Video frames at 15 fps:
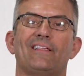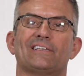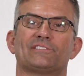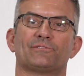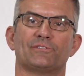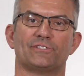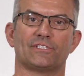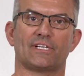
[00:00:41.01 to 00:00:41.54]

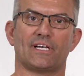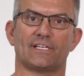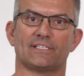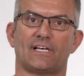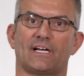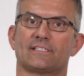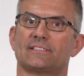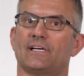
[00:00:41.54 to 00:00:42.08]
That's the reason the gun
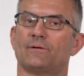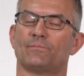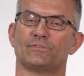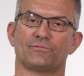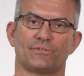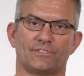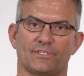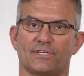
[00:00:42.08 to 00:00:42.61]
locked up.
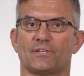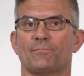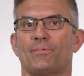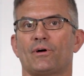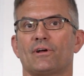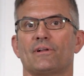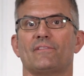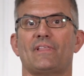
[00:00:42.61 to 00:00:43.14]
Once we took it
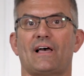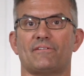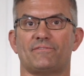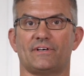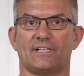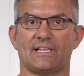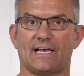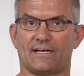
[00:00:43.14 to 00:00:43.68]
apart, that
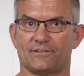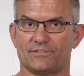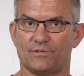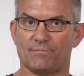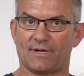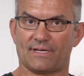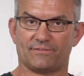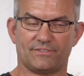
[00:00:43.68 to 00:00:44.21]
fell out.
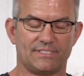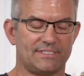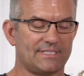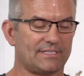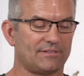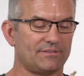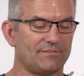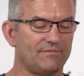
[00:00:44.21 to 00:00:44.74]
You might have seen
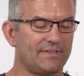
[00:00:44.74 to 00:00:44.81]
that on the